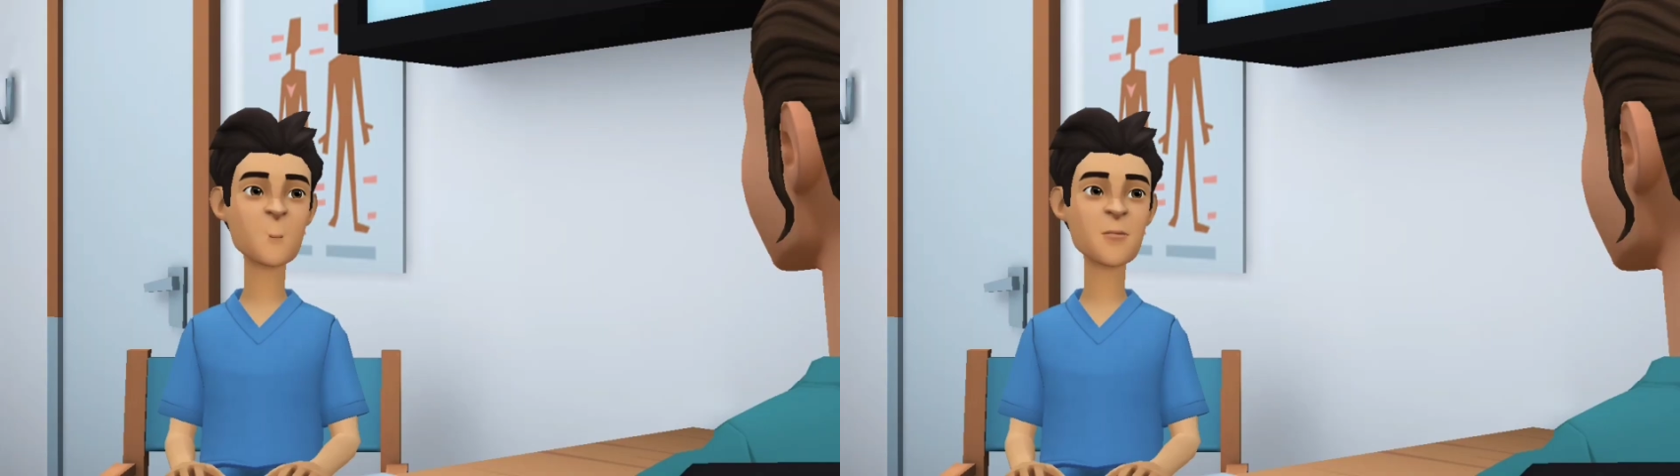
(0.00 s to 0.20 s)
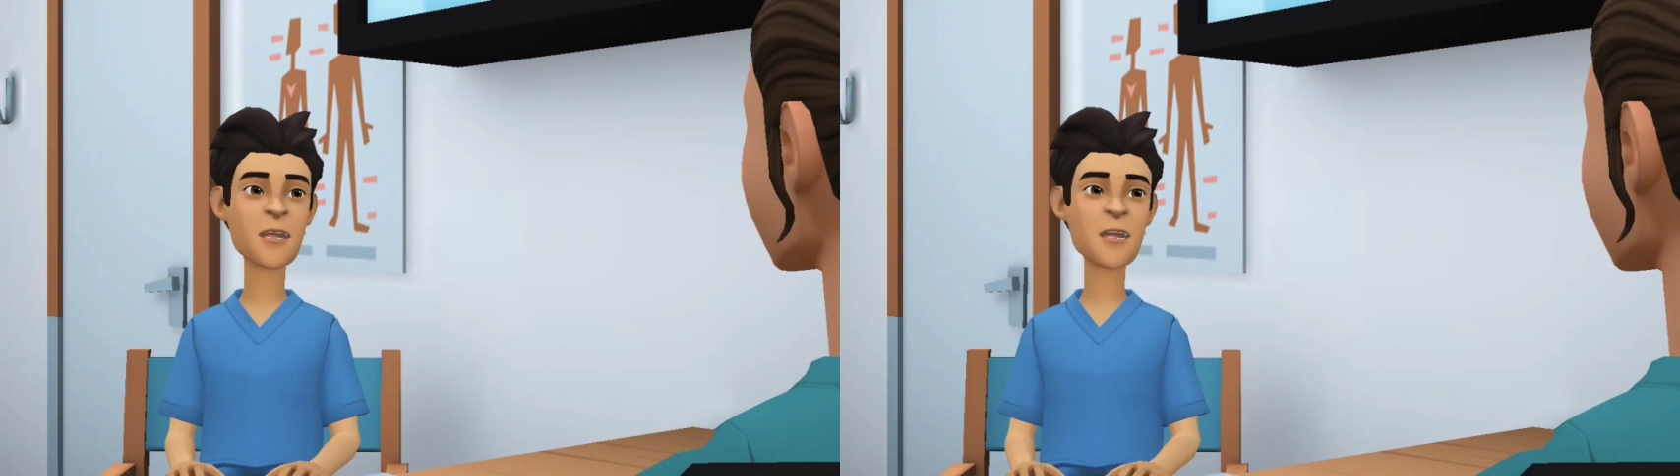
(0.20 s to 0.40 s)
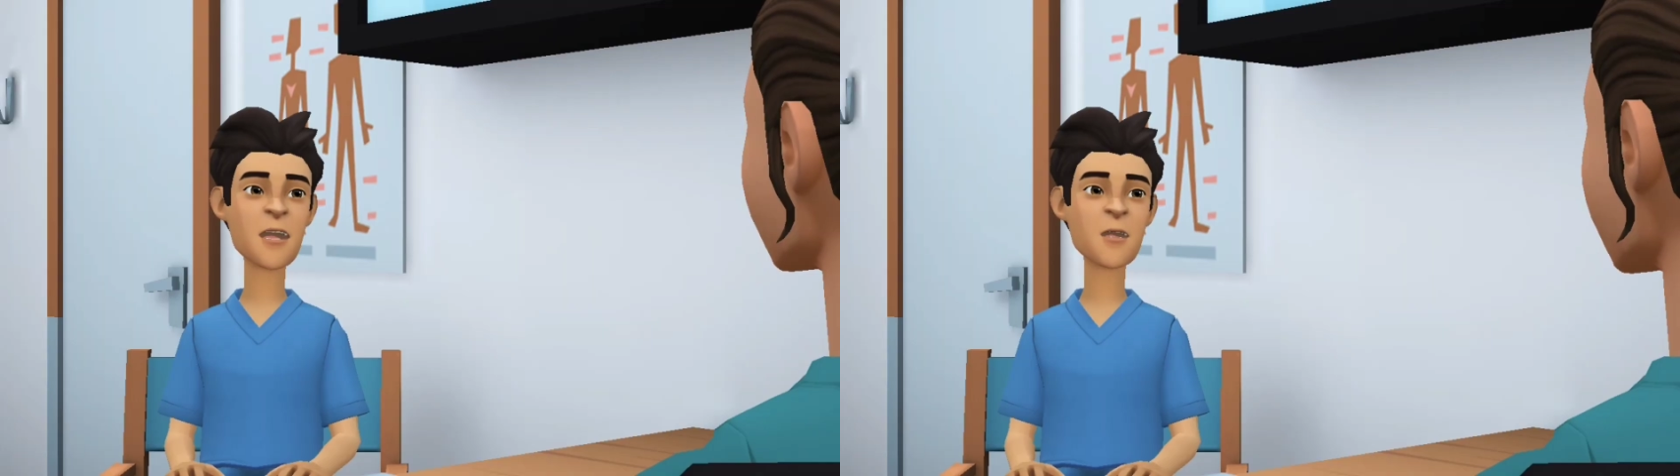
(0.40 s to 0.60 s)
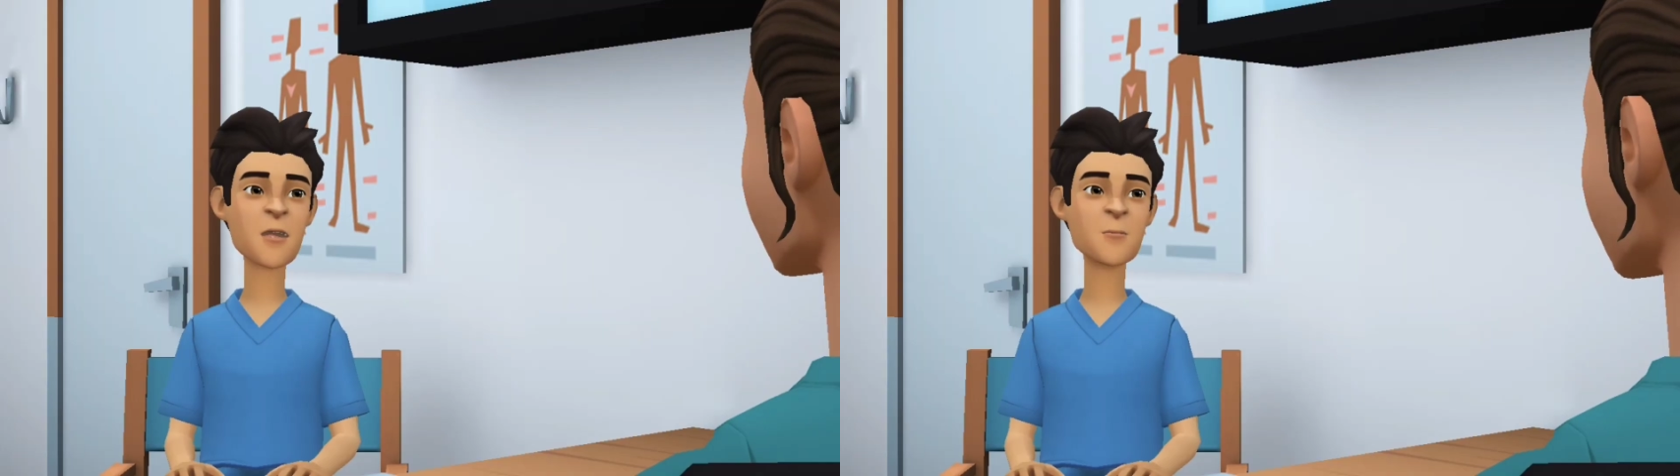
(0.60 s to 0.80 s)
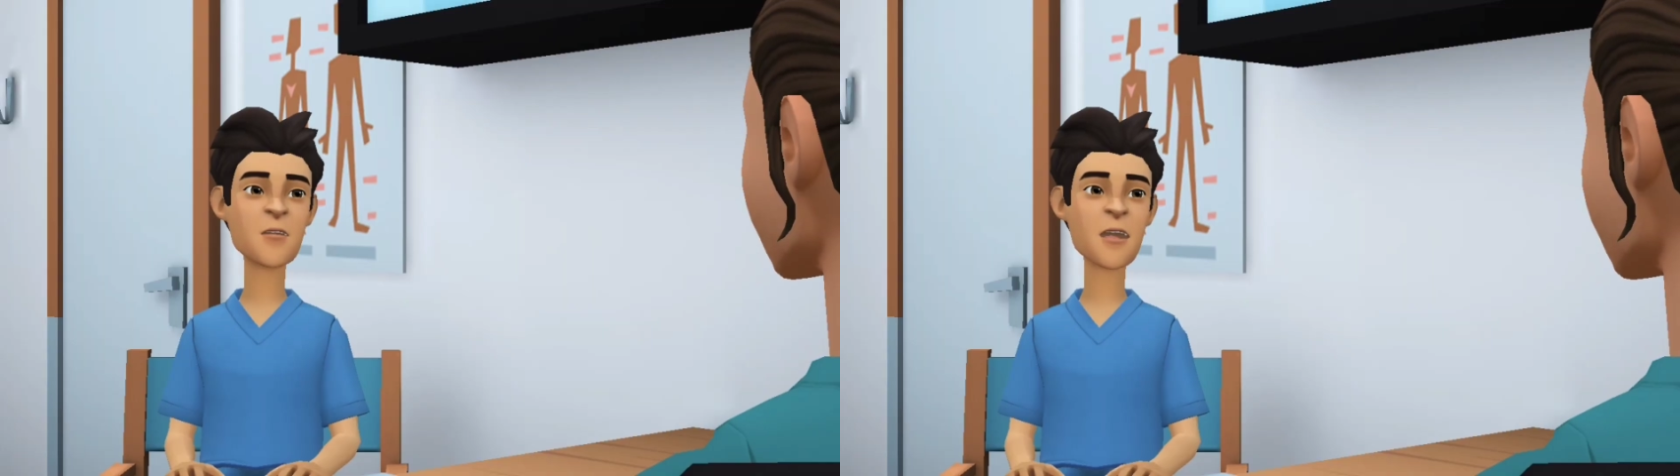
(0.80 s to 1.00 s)
Generally, I
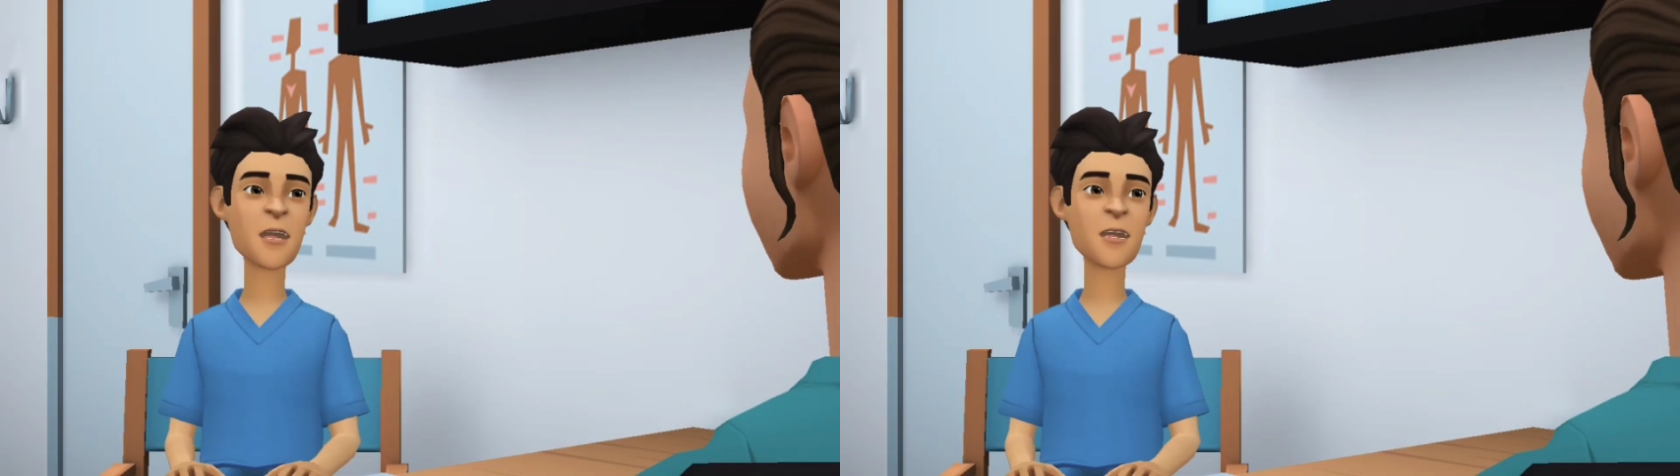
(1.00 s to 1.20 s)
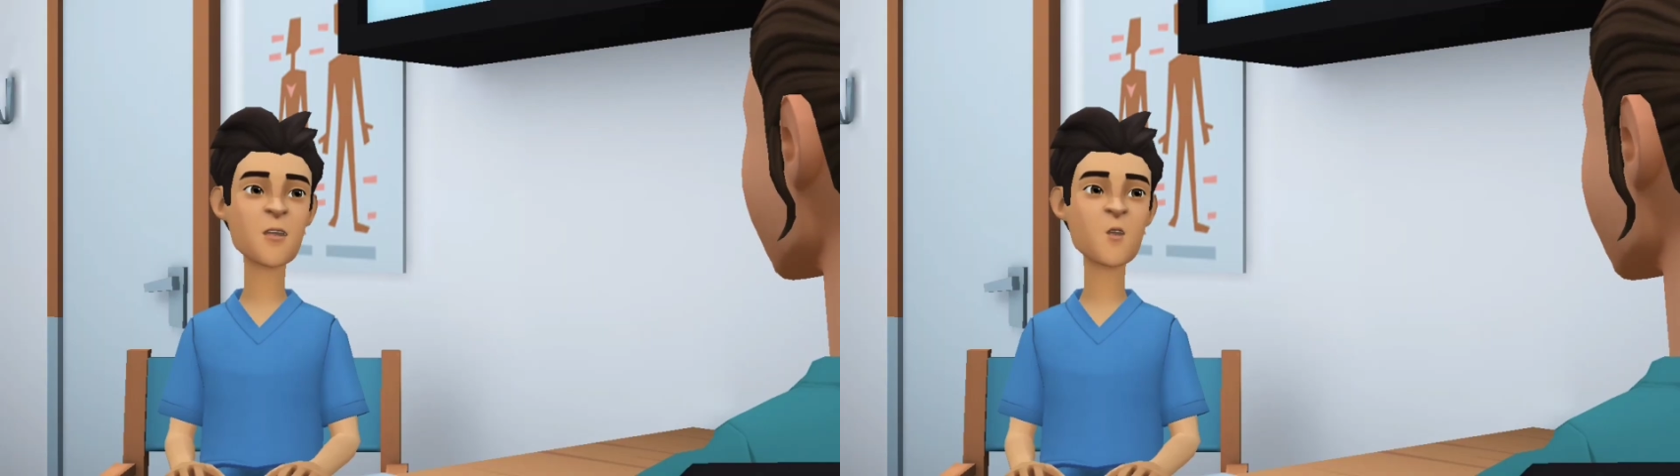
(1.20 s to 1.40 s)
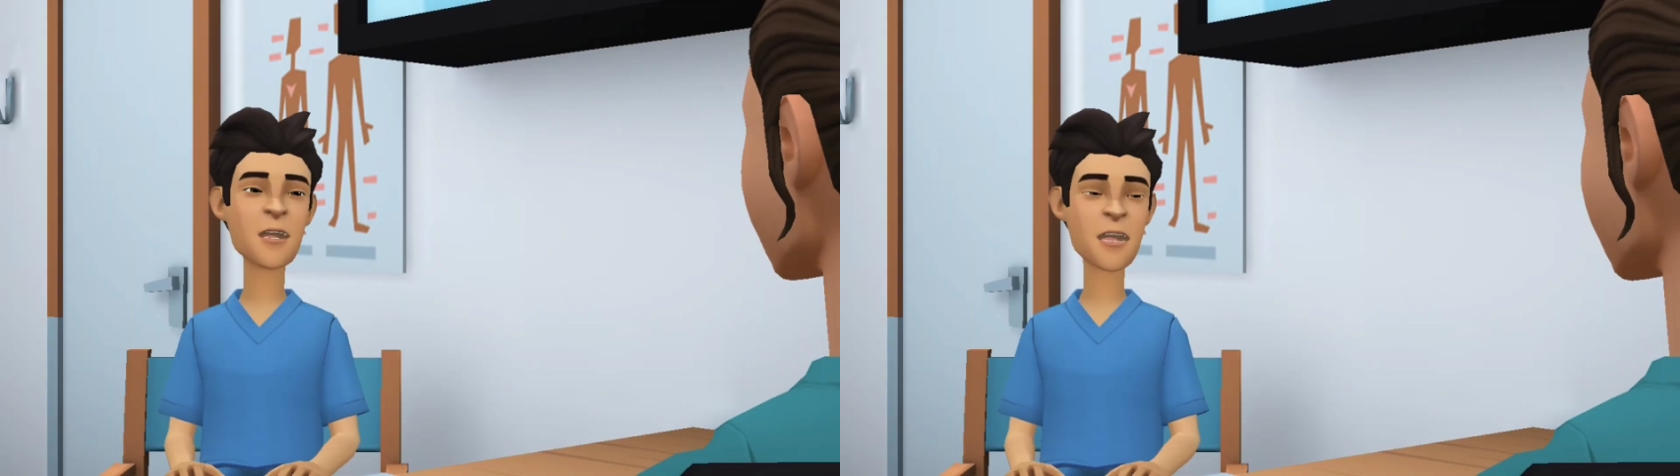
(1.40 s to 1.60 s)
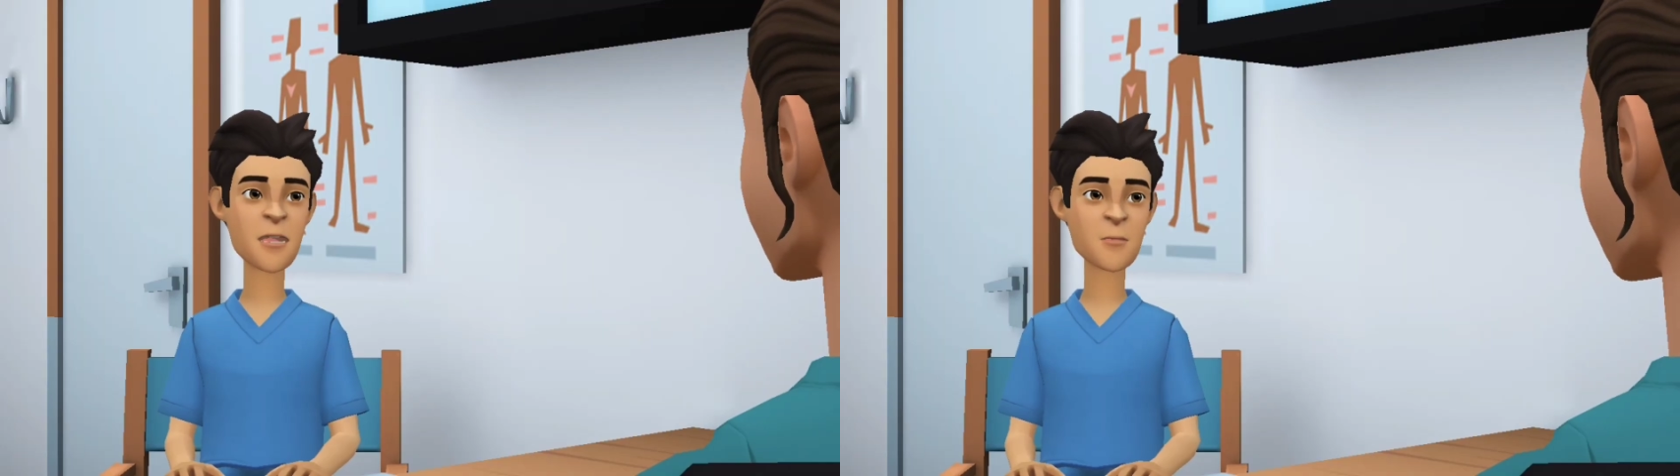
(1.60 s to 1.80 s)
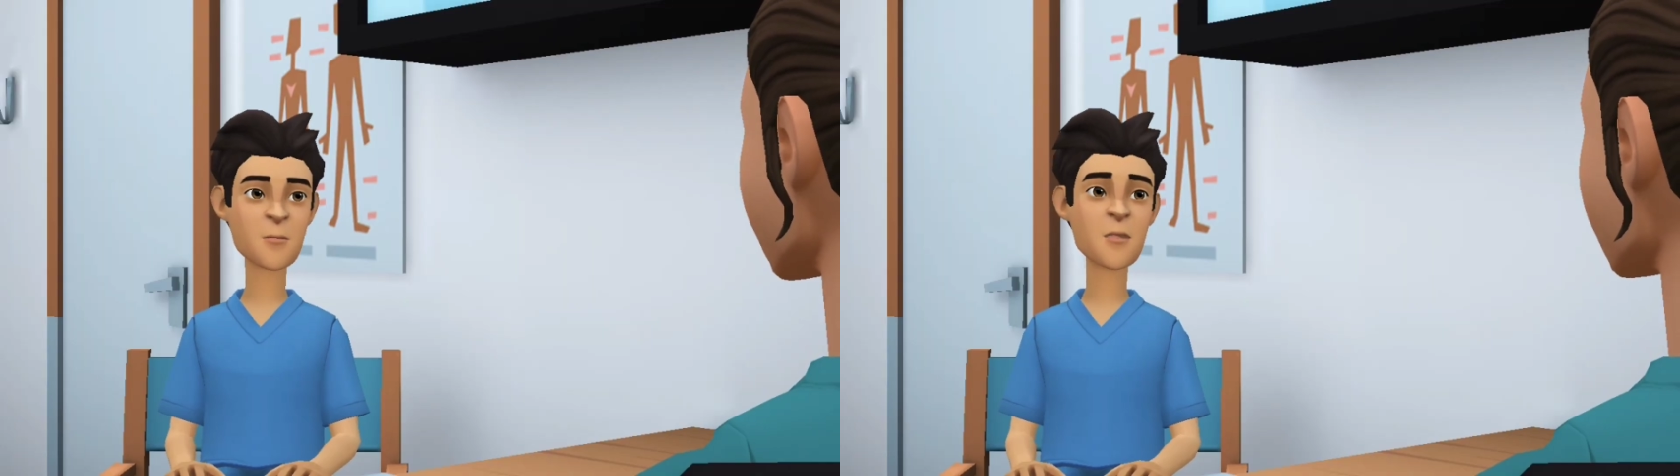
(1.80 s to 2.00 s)
am feeling okay.